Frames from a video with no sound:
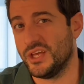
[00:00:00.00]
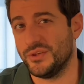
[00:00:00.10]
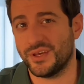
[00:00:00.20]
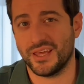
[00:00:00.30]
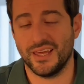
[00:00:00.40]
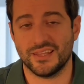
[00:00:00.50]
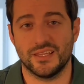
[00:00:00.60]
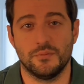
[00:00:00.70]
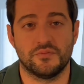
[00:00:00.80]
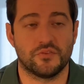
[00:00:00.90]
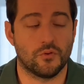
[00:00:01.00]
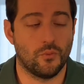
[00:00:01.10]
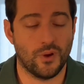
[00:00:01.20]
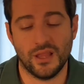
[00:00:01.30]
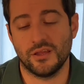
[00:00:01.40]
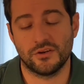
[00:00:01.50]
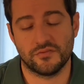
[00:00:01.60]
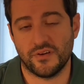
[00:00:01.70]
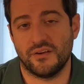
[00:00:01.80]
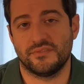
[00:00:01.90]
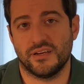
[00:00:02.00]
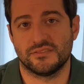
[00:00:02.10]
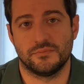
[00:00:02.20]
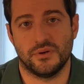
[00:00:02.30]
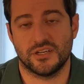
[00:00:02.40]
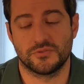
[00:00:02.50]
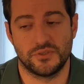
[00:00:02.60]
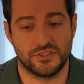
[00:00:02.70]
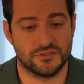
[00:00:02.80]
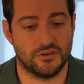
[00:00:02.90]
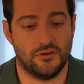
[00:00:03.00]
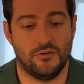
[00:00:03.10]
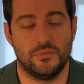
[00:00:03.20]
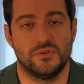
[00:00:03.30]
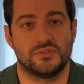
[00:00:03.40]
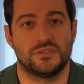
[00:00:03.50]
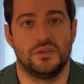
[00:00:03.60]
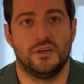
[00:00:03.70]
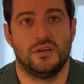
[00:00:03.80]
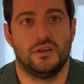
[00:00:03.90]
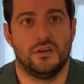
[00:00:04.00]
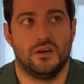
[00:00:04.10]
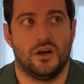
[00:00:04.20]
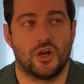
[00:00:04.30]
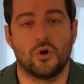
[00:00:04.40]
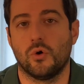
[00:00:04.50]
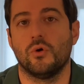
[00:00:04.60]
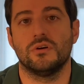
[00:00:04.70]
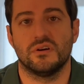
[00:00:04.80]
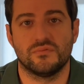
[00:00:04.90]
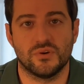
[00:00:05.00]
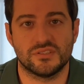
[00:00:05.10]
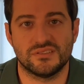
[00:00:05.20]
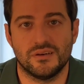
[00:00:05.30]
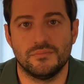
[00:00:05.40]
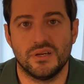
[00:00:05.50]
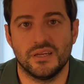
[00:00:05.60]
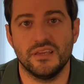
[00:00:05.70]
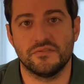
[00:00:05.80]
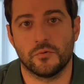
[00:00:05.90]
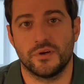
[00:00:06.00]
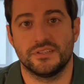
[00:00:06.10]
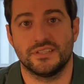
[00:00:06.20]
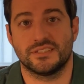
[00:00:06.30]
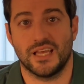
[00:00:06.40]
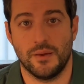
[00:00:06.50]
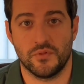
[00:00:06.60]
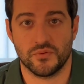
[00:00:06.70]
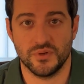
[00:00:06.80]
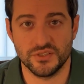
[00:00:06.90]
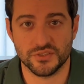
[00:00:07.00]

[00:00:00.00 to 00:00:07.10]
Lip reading: You can get them for well under 5,000 bucks, which is almost a quarter of what some E46 M3s are